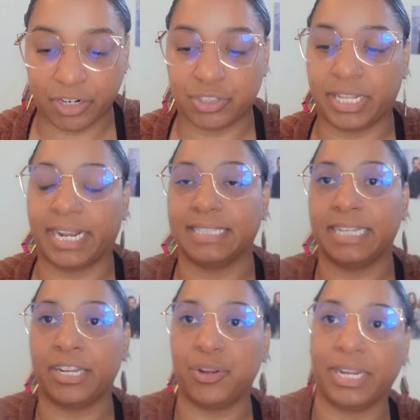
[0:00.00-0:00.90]
So like I
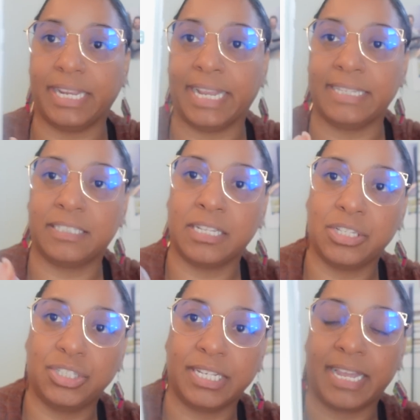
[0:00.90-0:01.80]
said, you can get
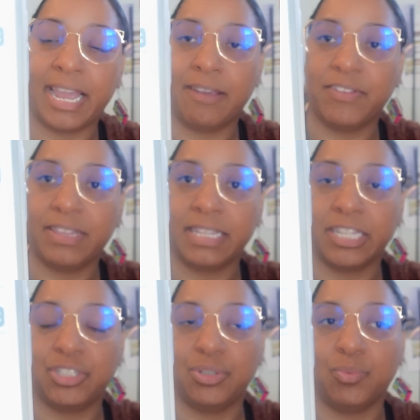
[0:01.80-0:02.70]
to everything
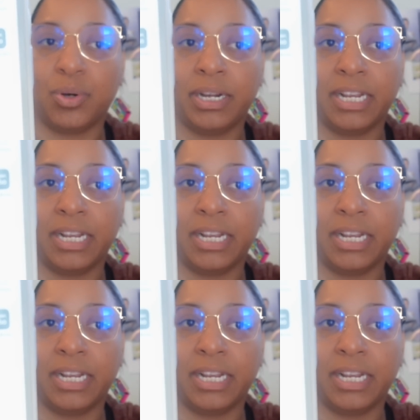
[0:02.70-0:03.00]
that you want,